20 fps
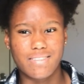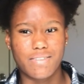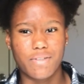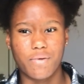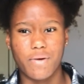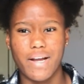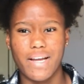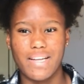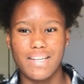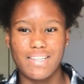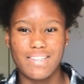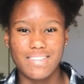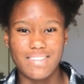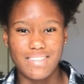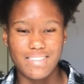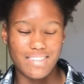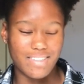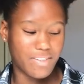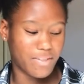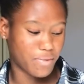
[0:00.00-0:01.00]
great
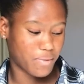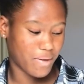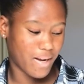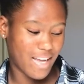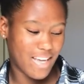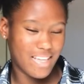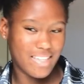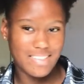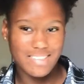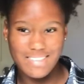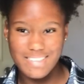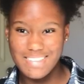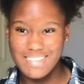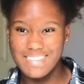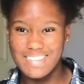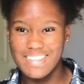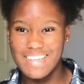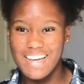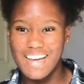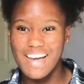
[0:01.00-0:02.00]
grades.